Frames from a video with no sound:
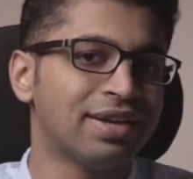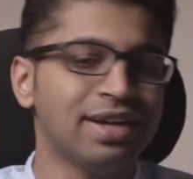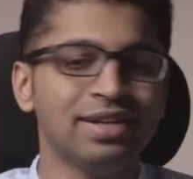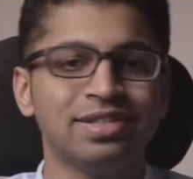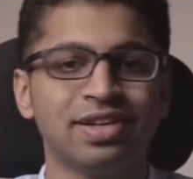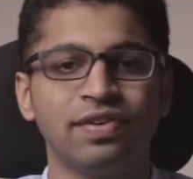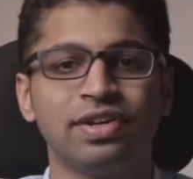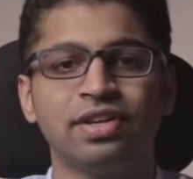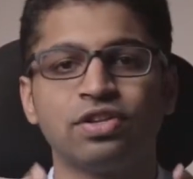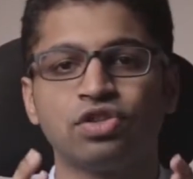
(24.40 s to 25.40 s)

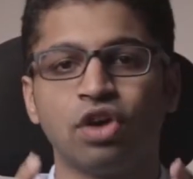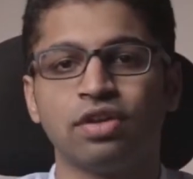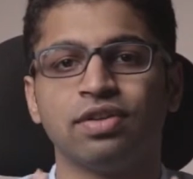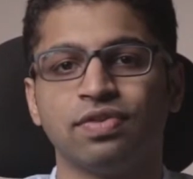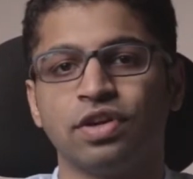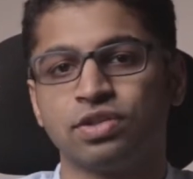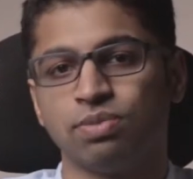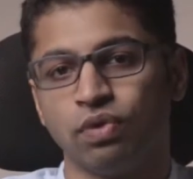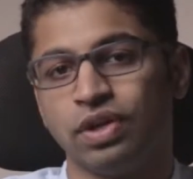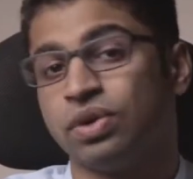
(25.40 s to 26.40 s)
1917 is not the first
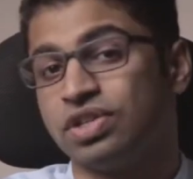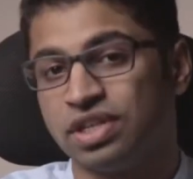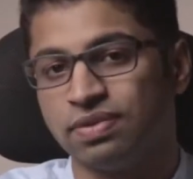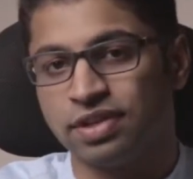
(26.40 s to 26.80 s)
movie to achieve